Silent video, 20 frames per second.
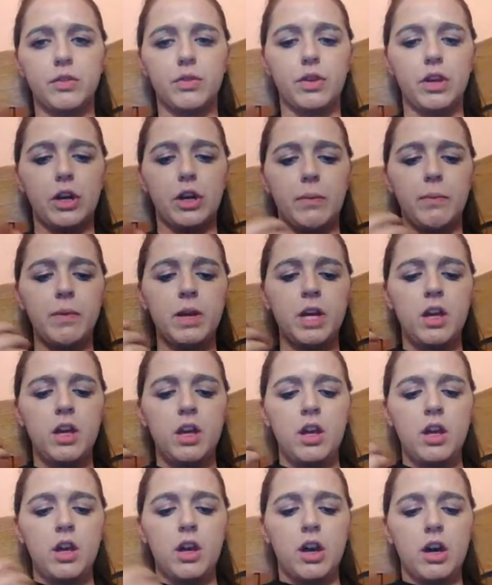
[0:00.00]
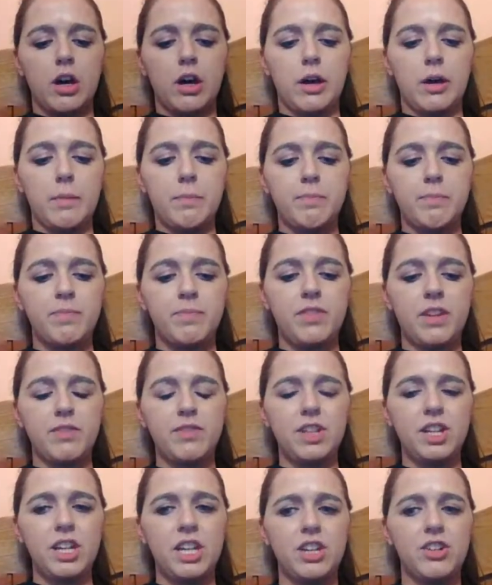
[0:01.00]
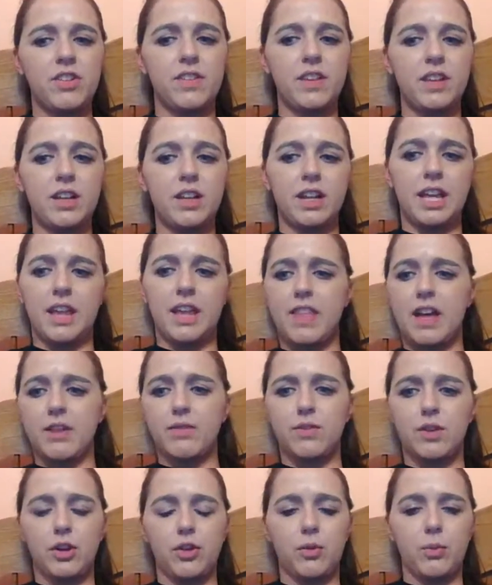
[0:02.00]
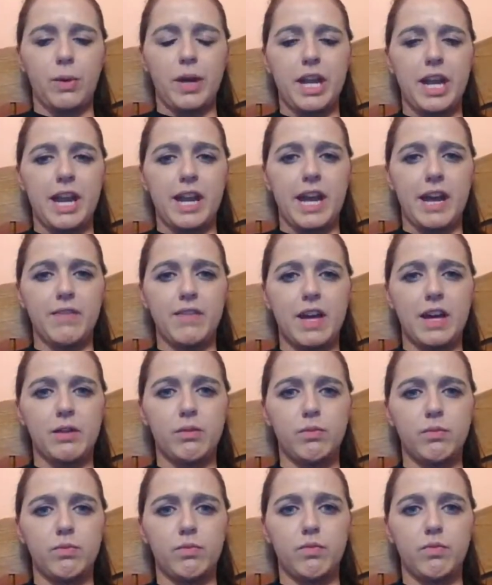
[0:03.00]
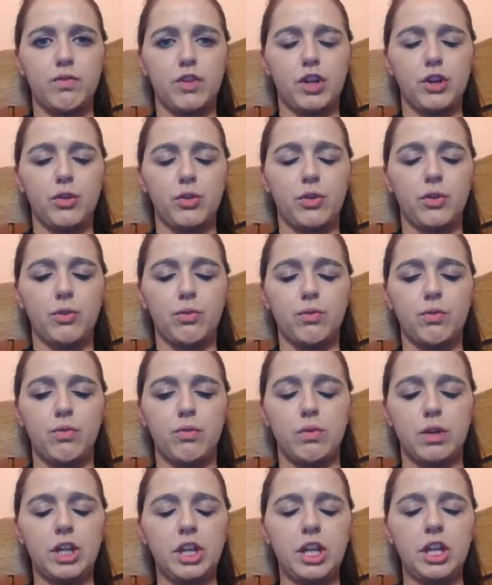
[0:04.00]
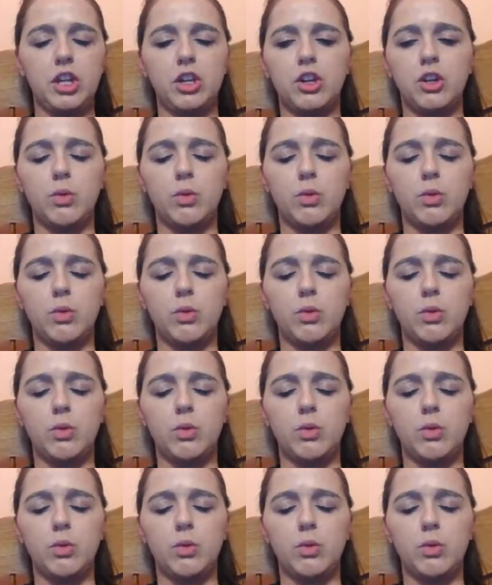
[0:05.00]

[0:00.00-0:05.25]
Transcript: So I feel like he just needed to get that first win and have that first really good